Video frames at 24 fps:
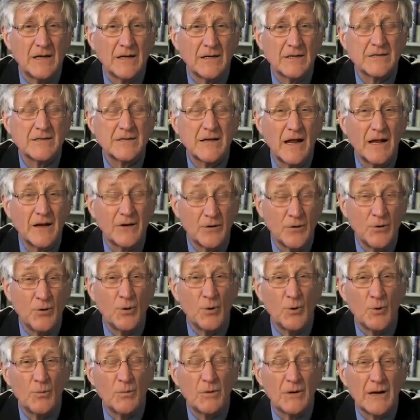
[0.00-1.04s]
is not
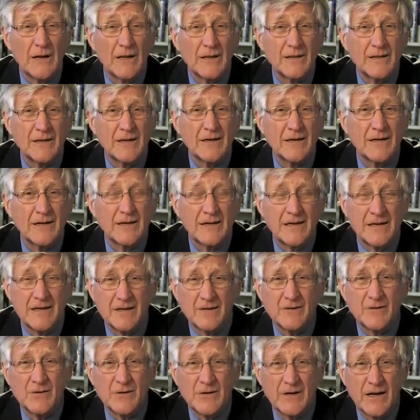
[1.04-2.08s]
new, but I think in the
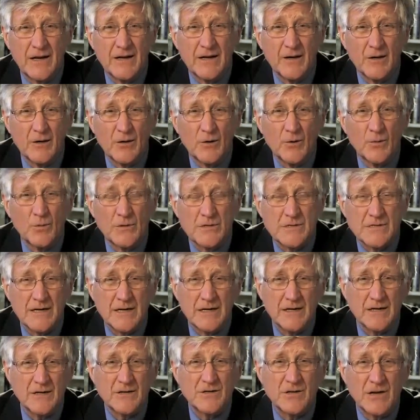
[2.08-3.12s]
internet era we
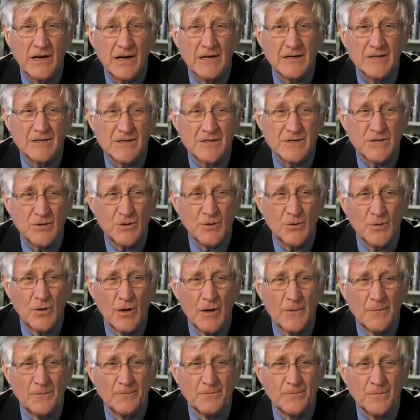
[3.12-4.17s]
stand a chance
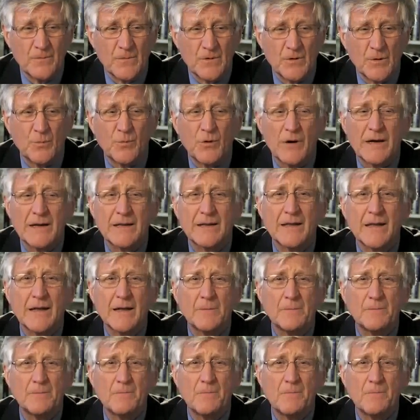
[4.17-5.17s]
to break that.